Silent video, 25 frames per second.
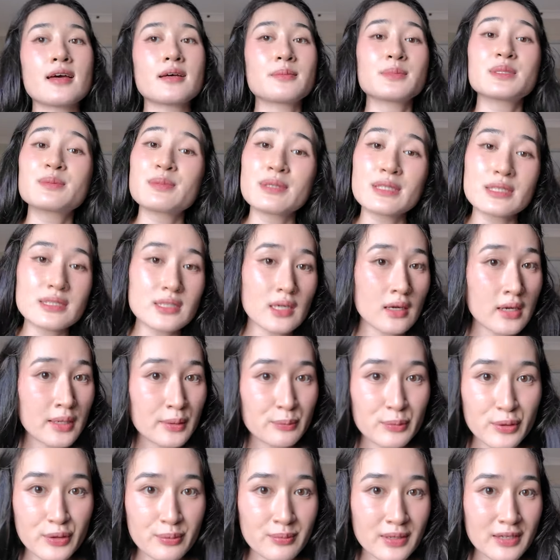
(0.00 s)
Spending
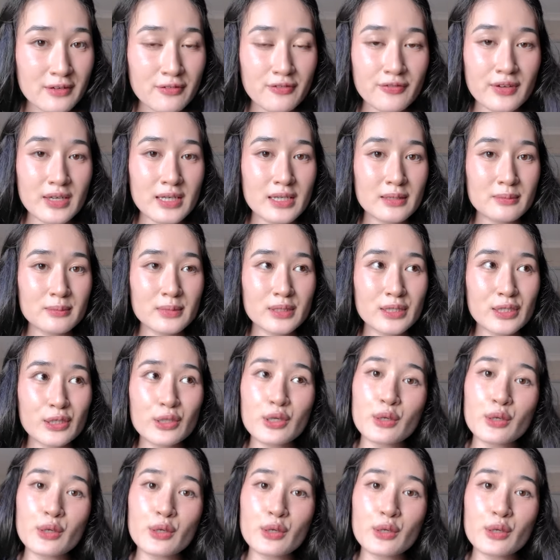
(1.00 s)
time with my family,